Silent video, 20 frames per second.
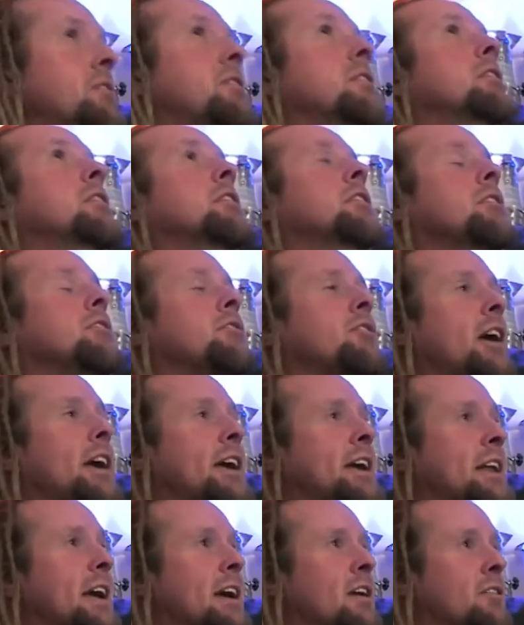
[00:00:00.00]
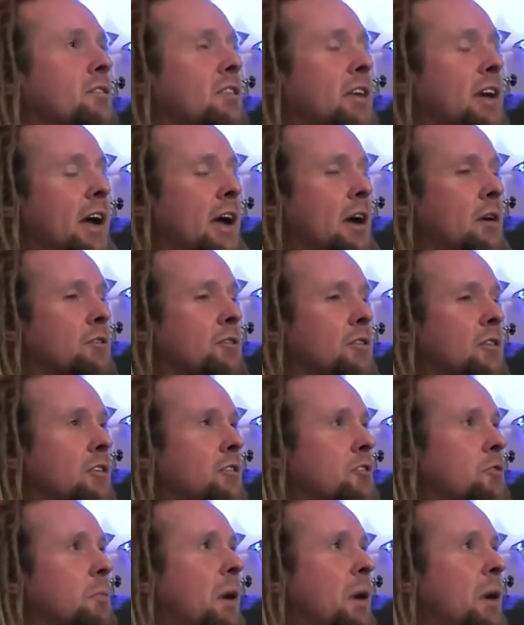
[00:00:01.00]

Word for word: been taken out of the house in a